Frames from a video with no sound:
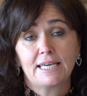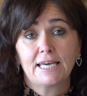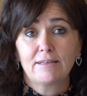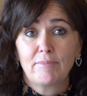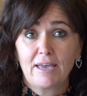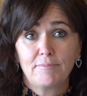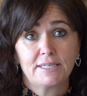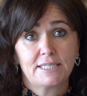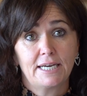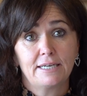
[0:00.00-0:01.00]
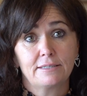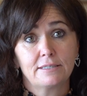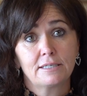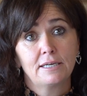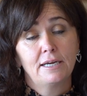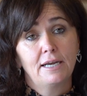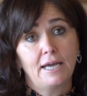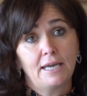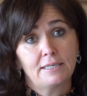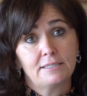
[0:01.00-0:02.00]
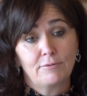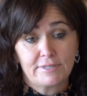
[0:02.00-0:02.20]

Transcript: He had them amputated, and it